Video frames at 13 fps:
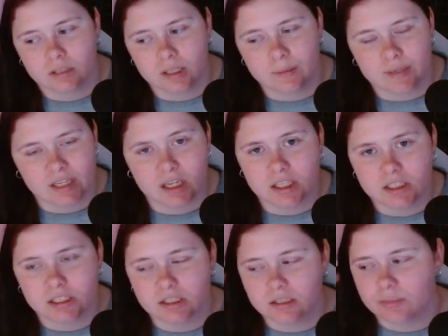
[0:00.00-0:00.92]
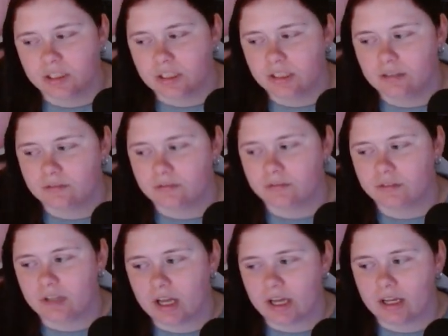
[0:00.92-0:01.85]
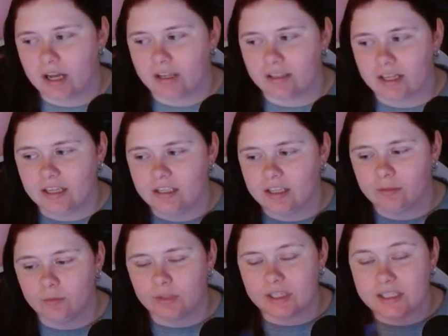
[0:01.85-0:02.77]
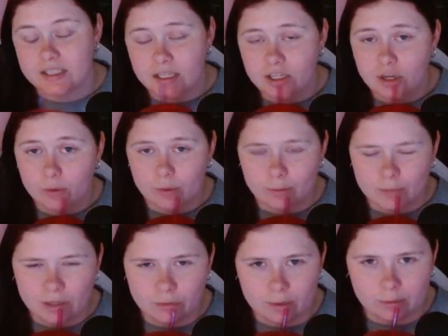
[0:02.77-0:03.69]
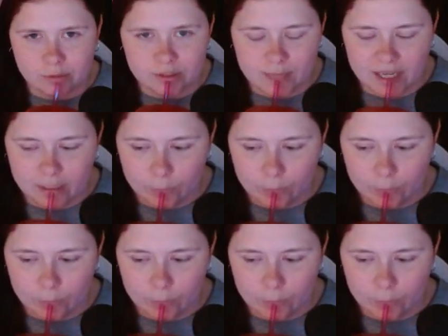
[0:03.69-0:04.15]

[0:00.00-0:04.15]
honestly believe that I lied to him when I said no, I'm not a rebel spy.